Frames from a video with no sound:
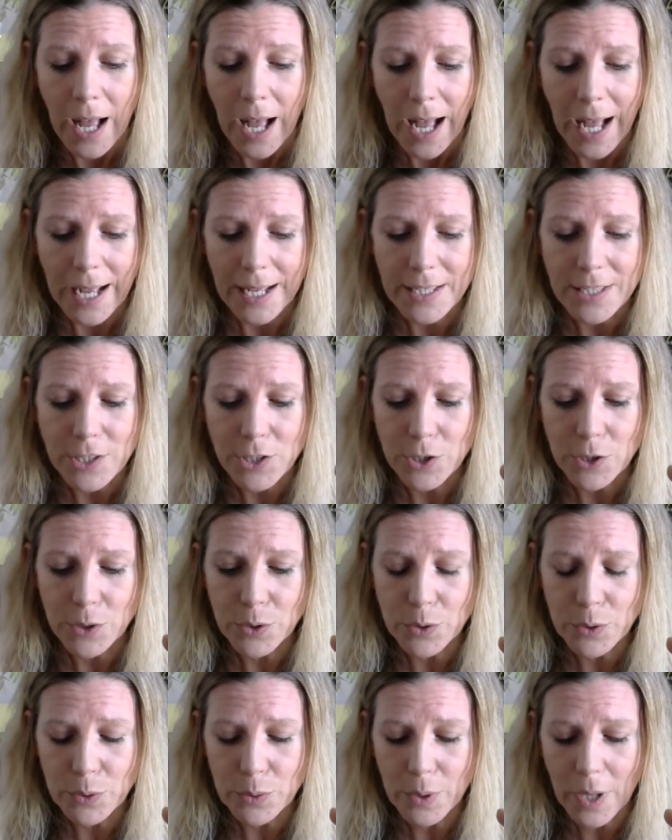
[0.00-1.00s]
And
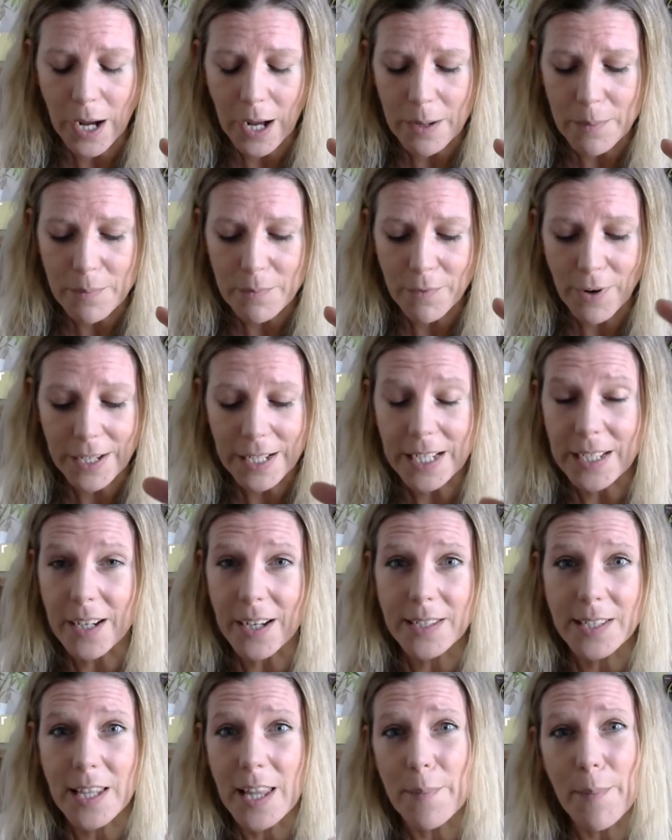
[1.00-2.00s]
to
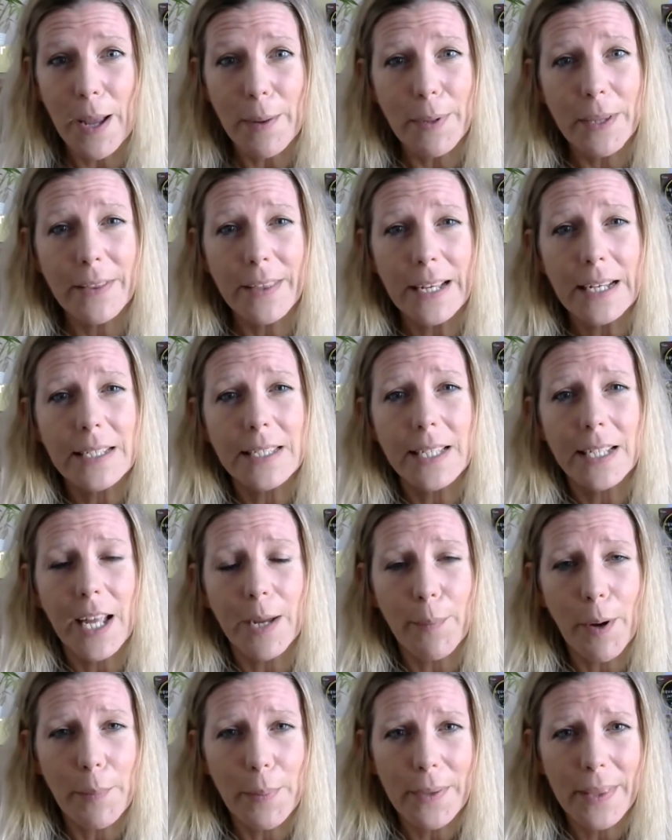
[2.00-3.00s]
recognize that there may be things that
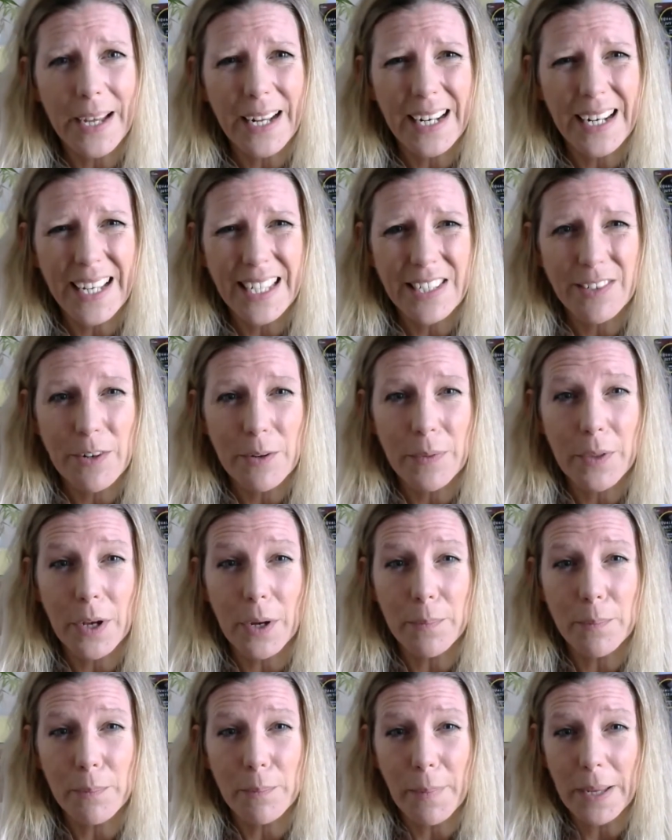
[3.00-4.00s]
come up in that classroom
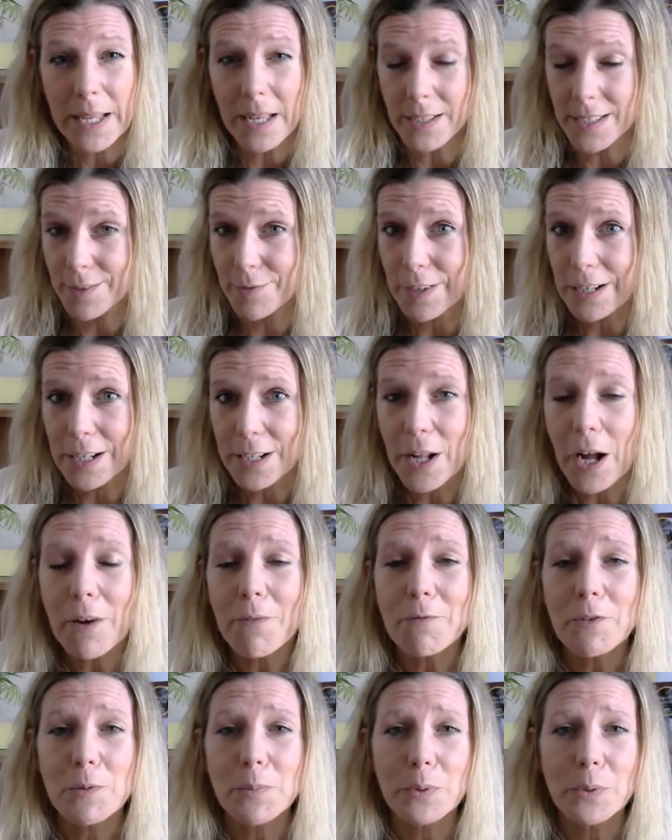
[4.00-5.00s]
that make us feel
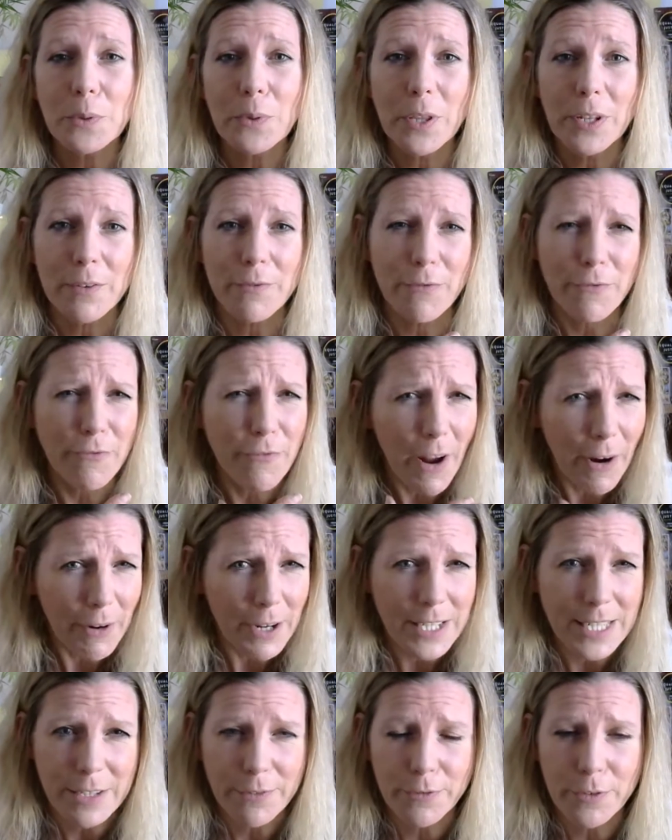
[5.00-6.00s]
uncomfortable, that are very
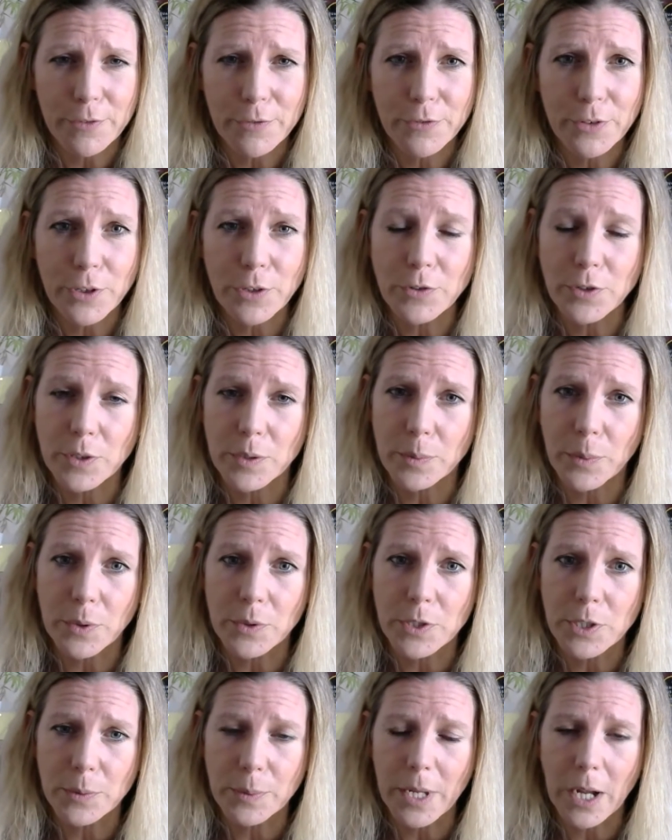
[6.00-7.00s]
different views than the
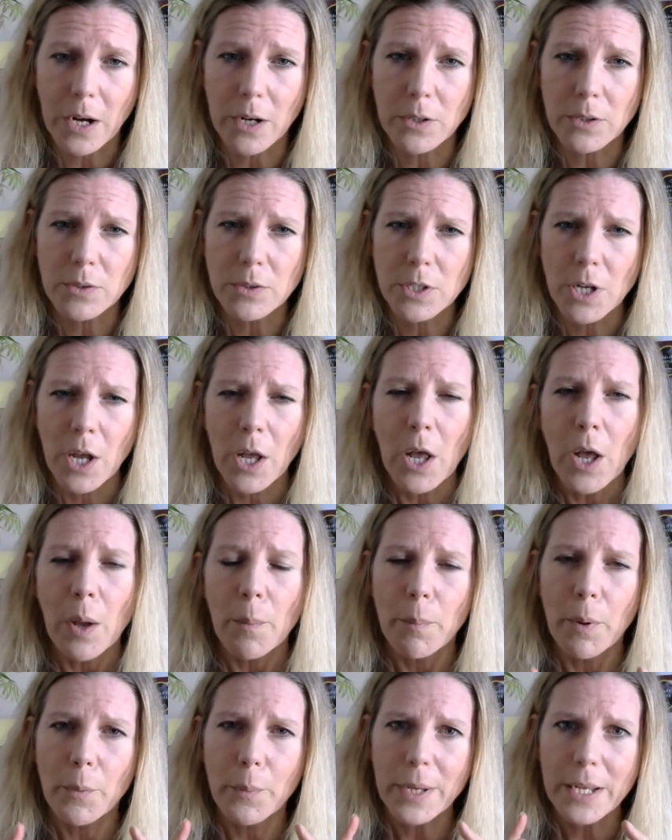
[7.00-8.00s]
ones that we hold,
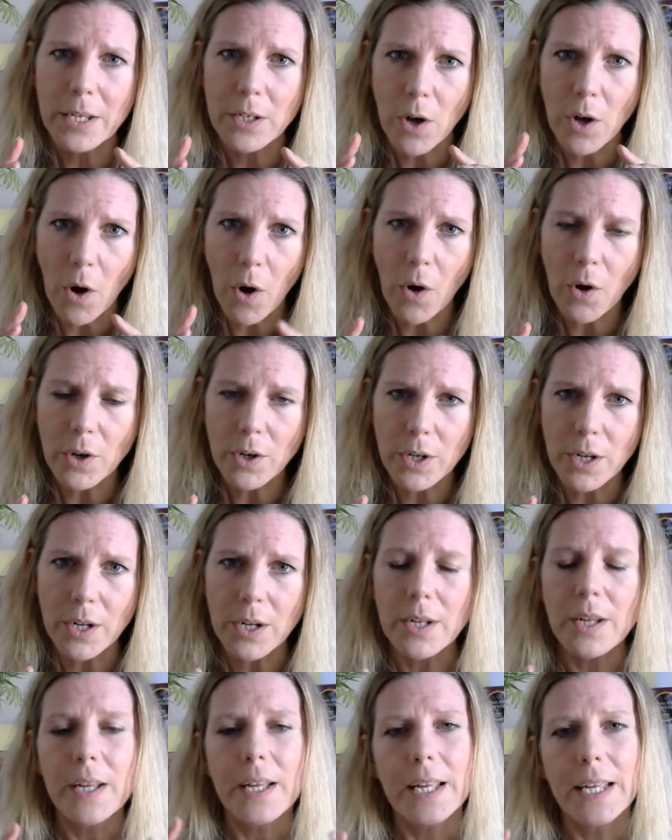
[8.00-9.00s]
but we can
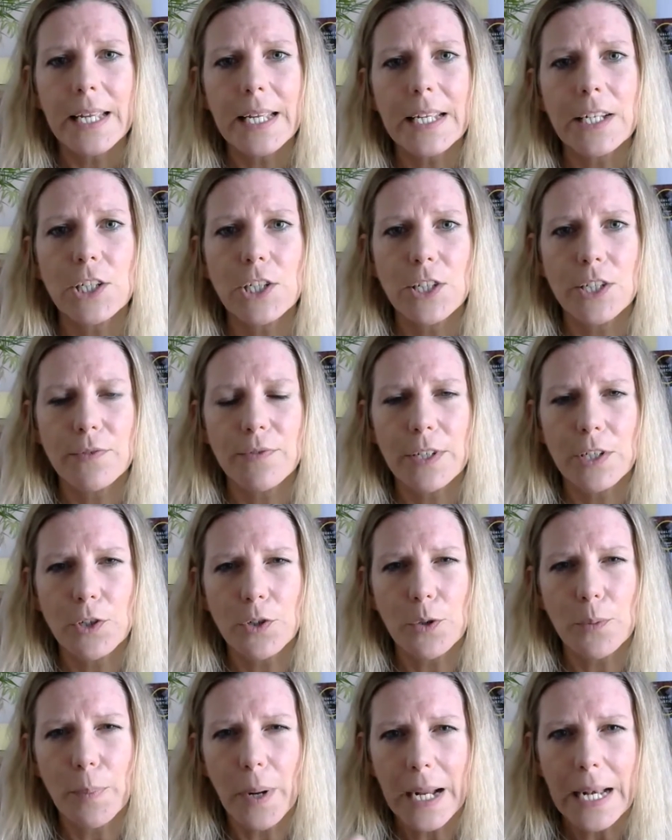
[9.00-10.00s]
honor each
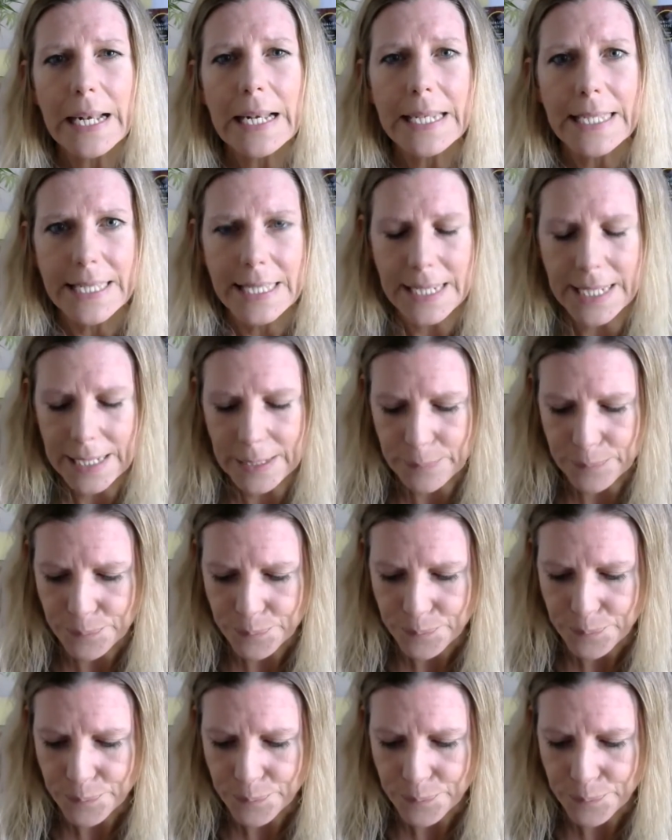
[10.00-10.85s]
individual by listening.